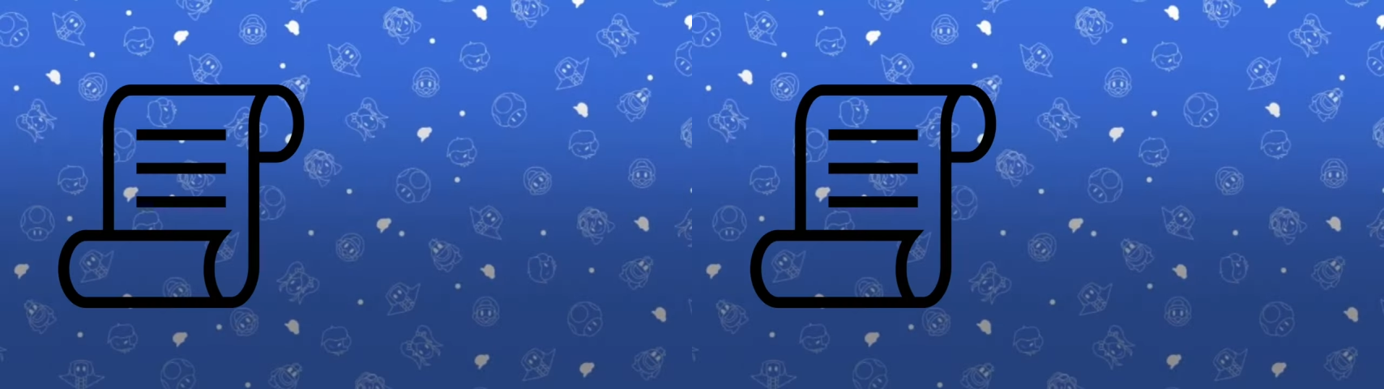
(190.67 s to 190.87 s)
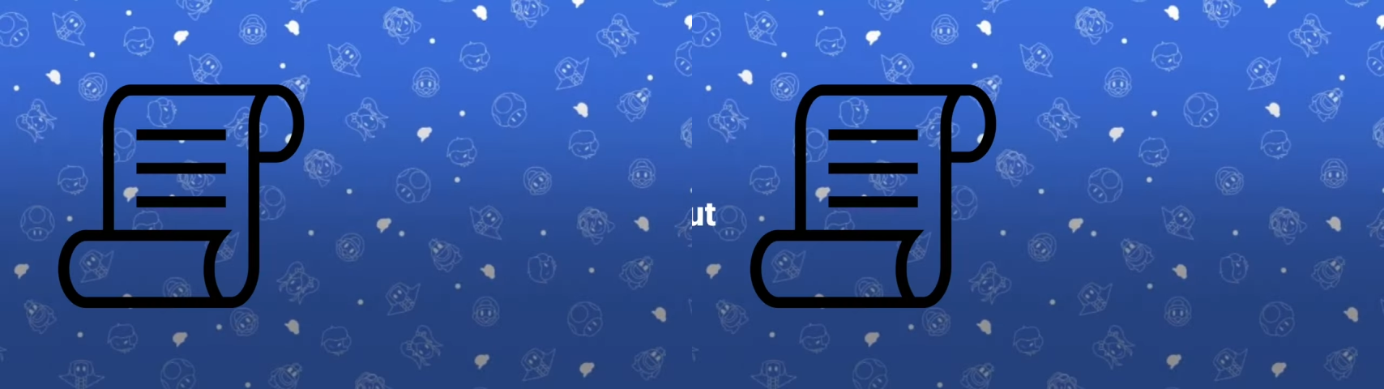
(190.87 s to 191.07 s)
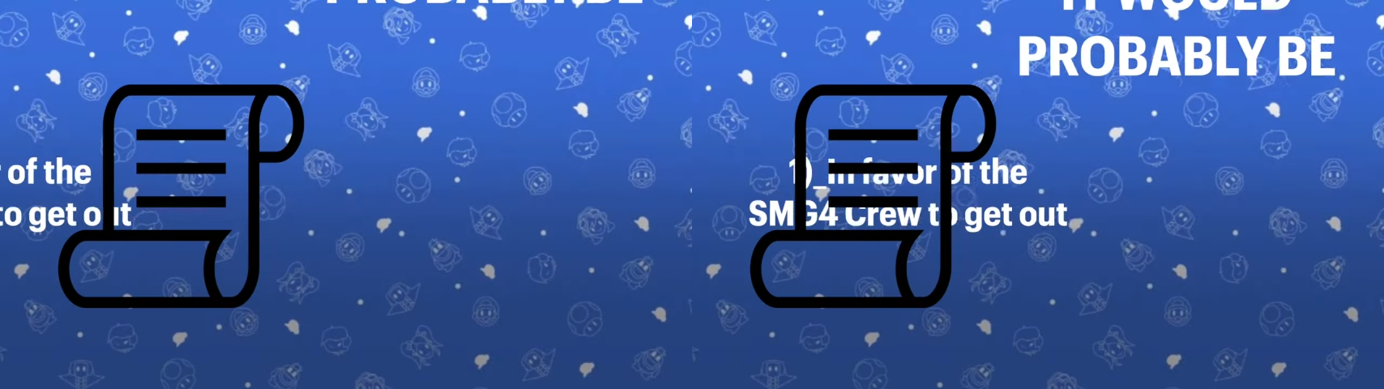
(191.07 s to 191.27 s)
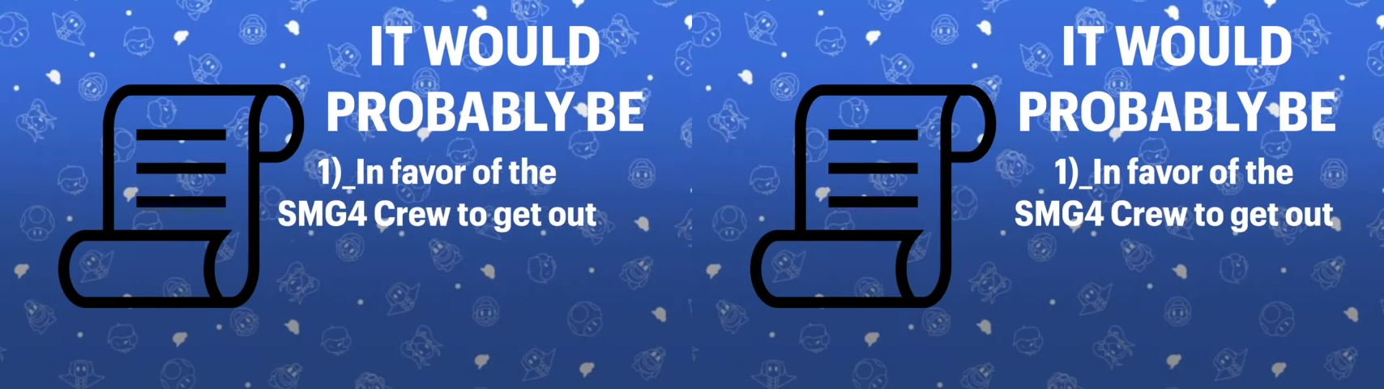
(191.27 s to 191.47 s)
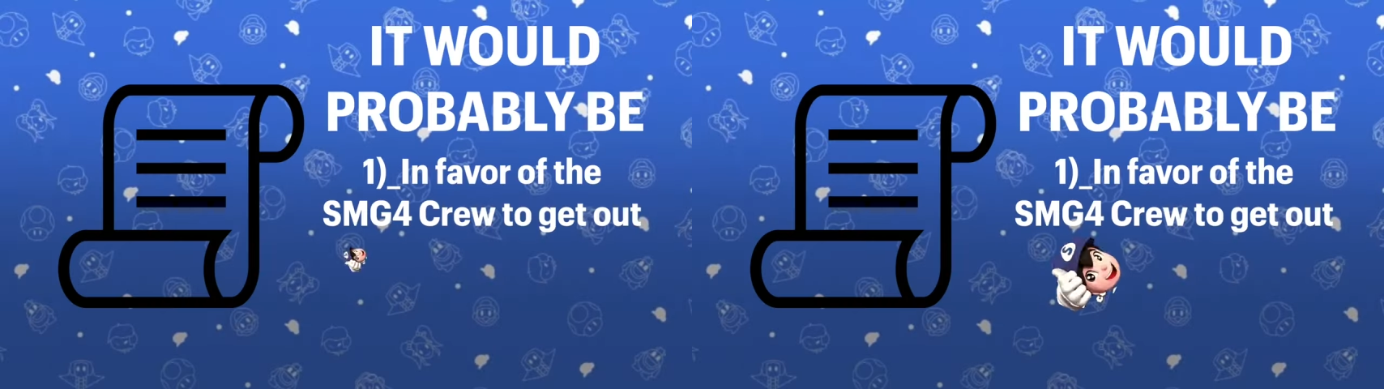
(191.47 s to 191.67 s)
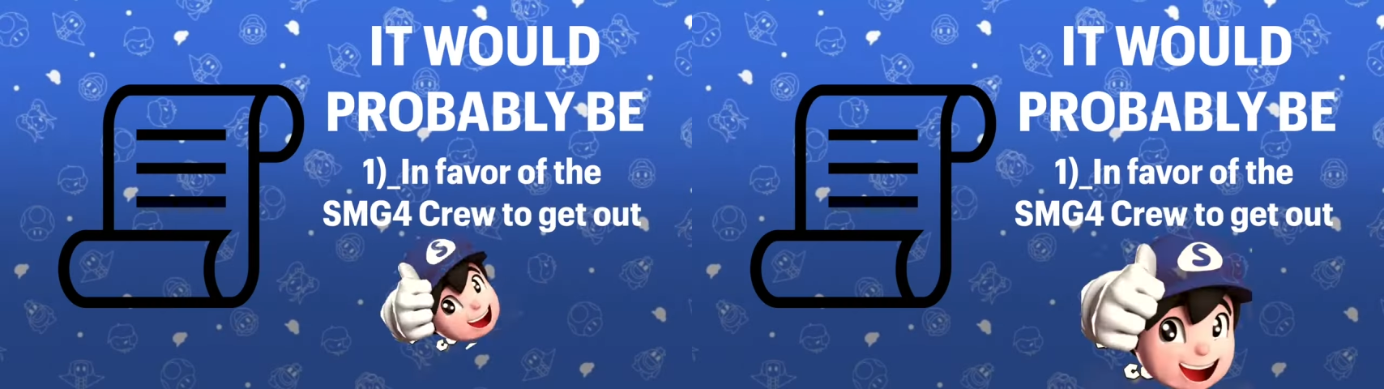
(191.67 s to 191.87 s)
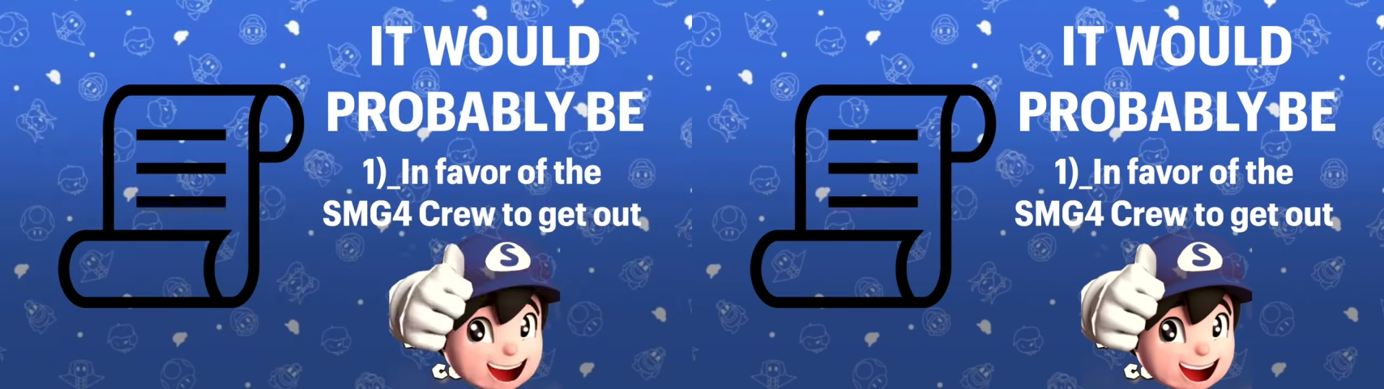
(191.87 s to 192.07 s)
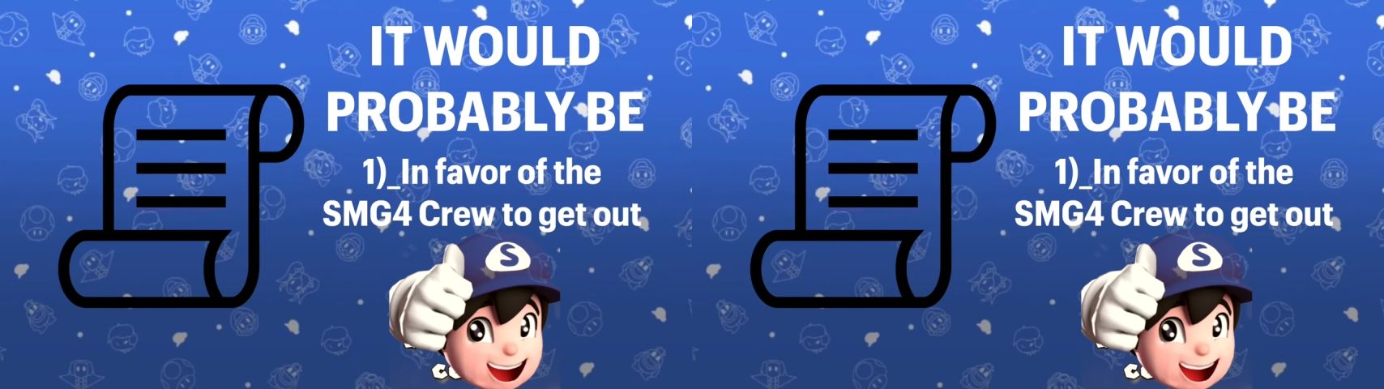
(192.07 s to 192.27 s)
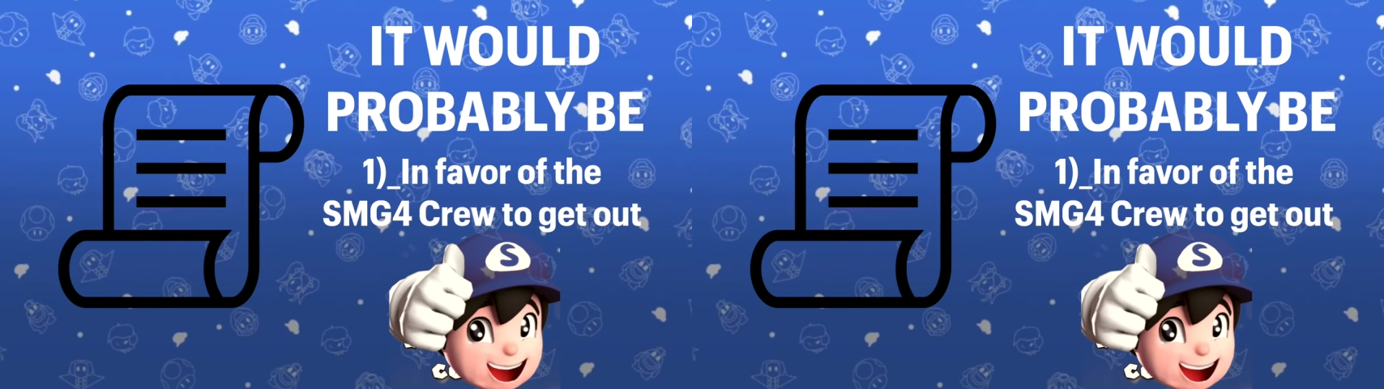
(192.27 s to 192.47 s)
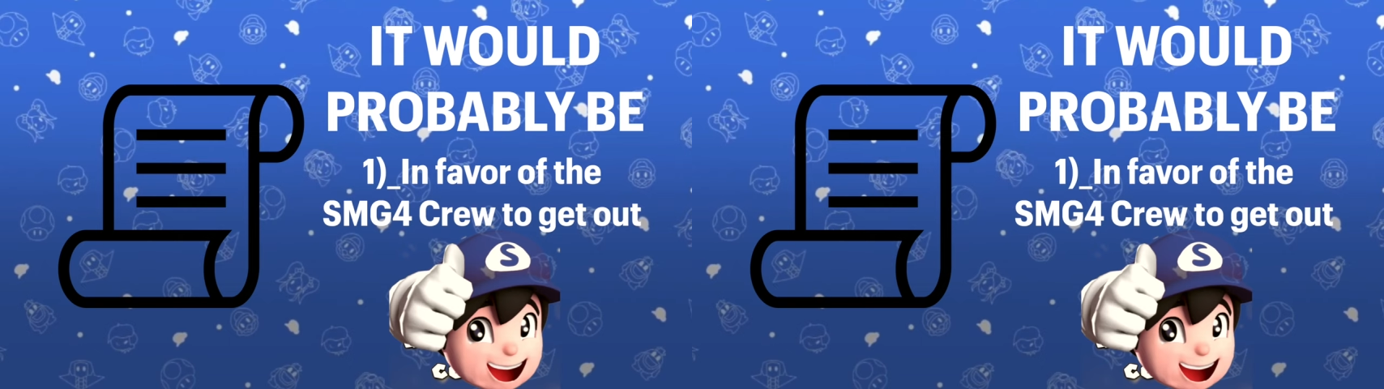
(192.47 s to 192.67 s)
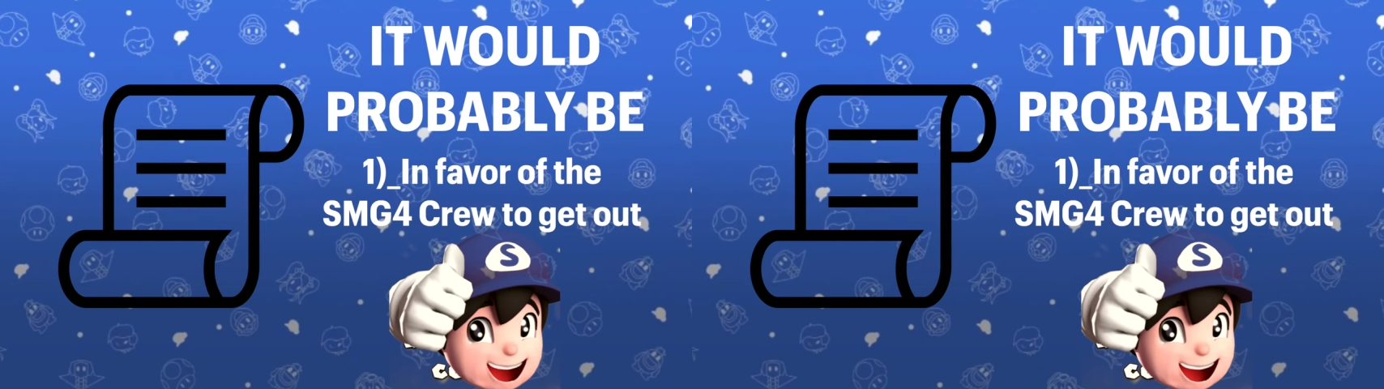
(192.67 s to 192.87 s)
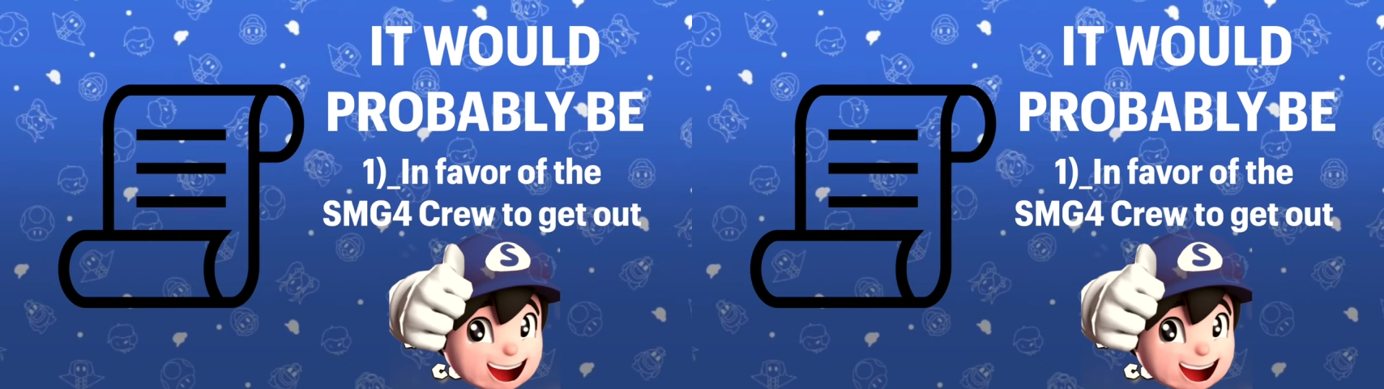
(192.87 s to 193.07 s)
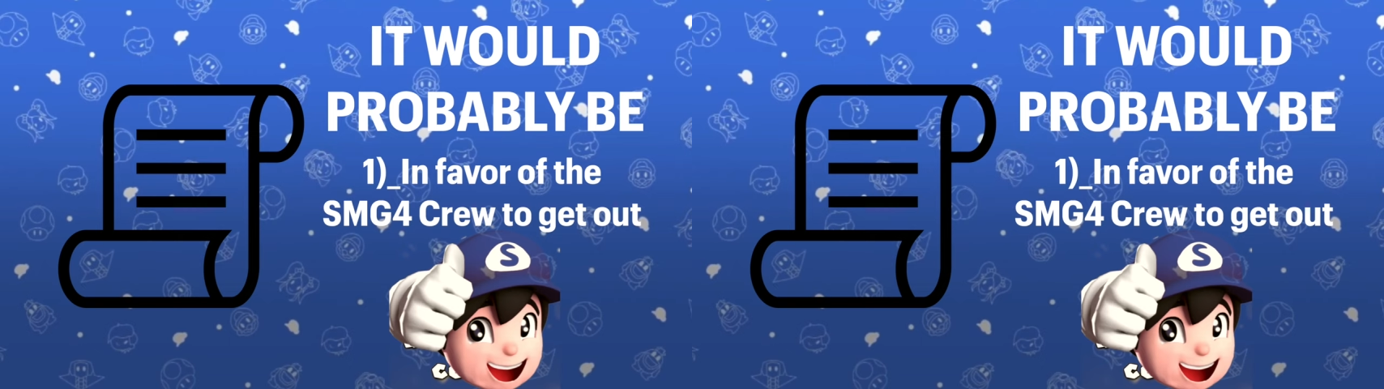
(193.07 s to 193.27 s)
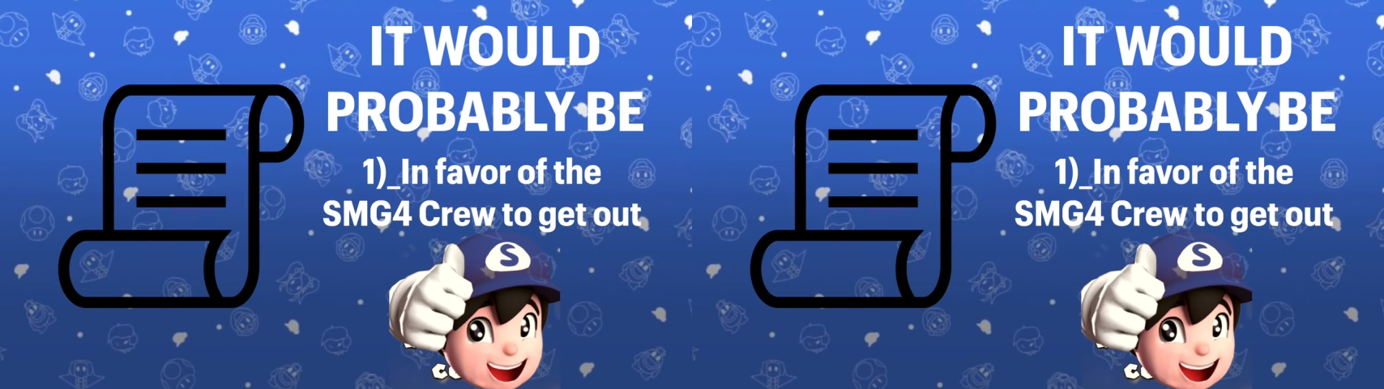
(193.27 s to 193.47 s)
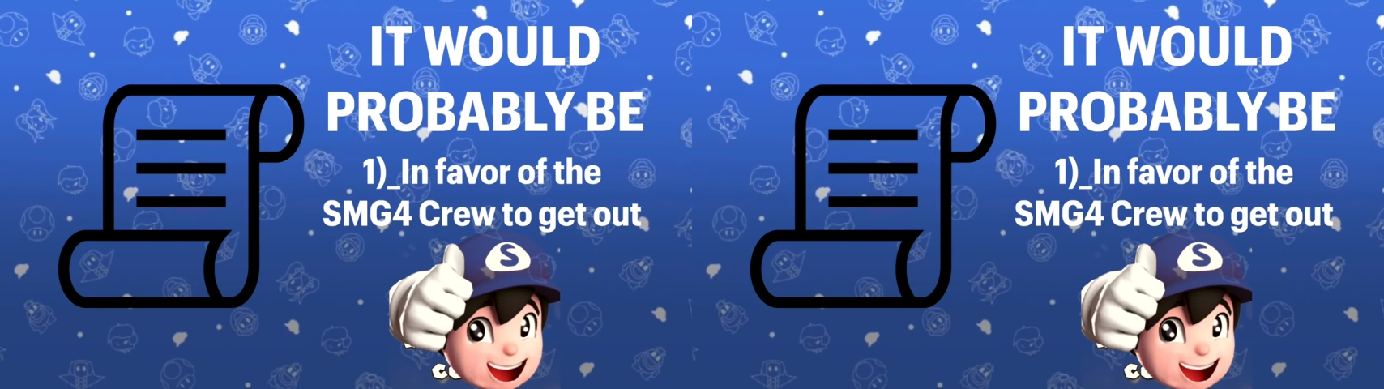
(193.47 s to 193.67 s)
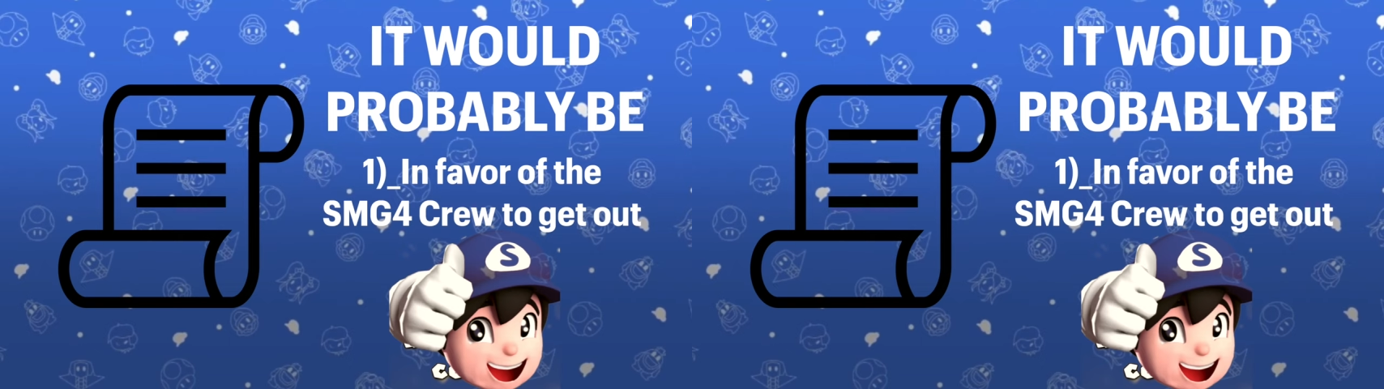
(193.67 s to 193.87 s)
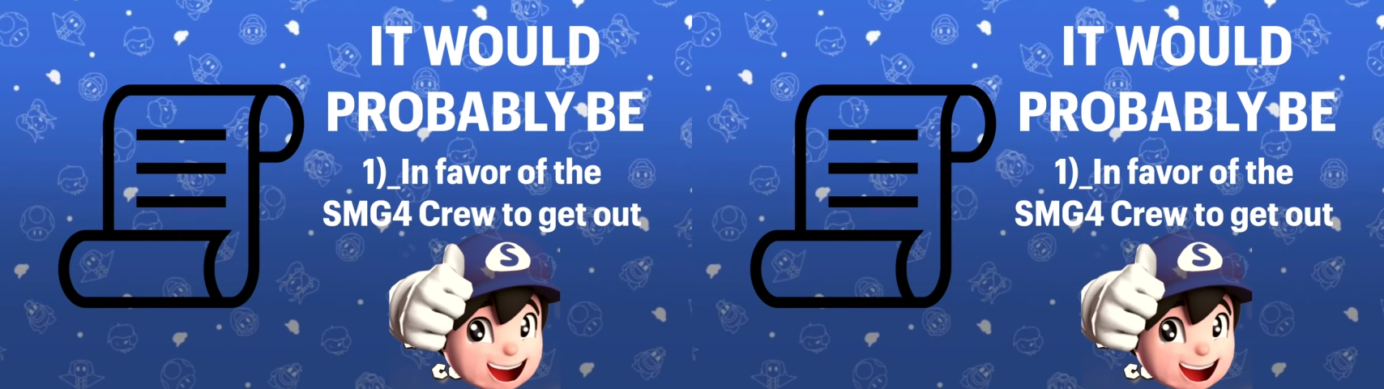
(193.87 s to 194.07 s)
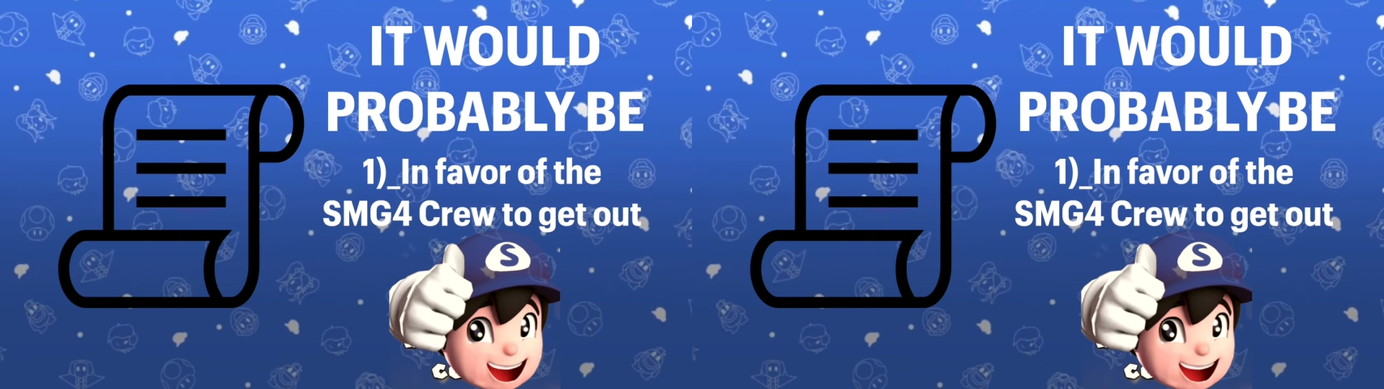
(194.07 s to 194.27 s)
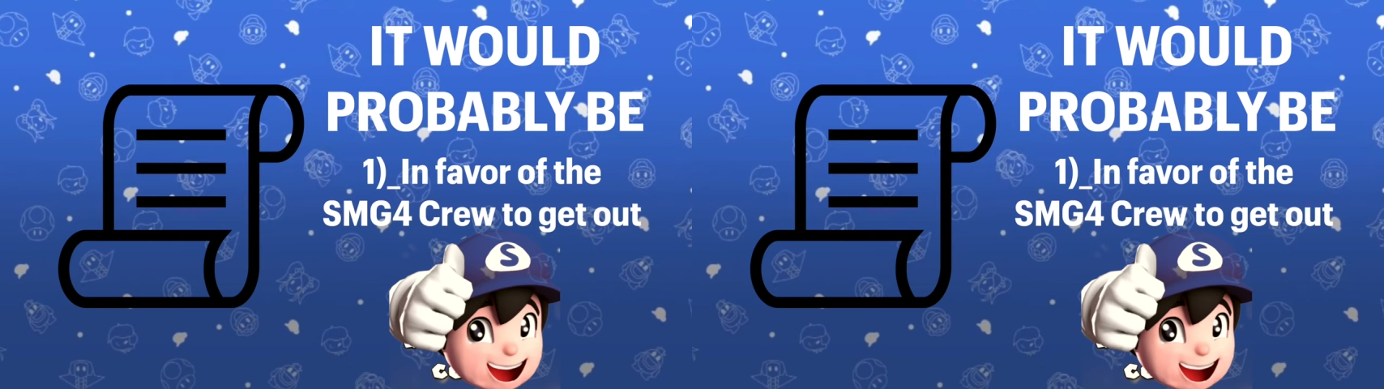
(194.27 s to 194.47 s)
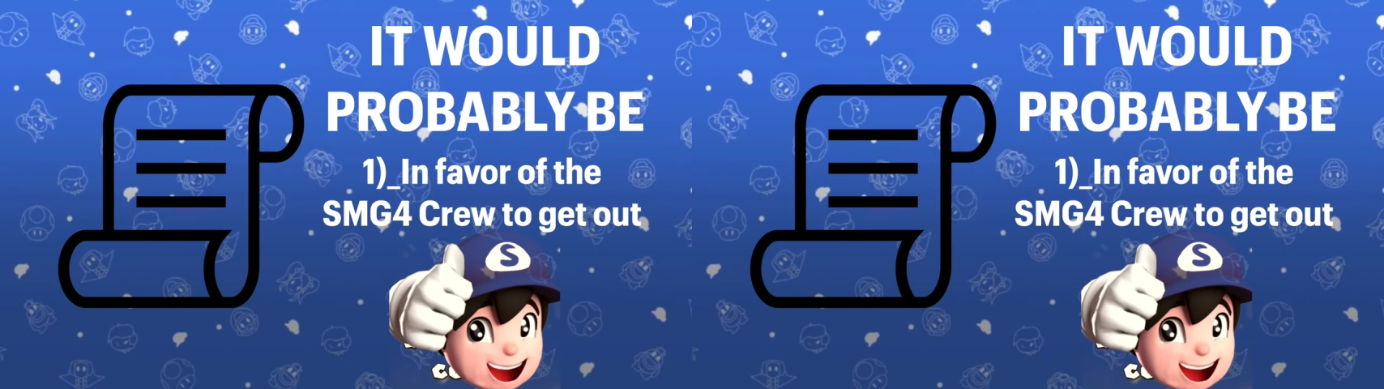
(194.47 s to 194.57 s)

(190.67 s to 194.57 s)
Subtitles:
No face is visible, so there are no lips to read.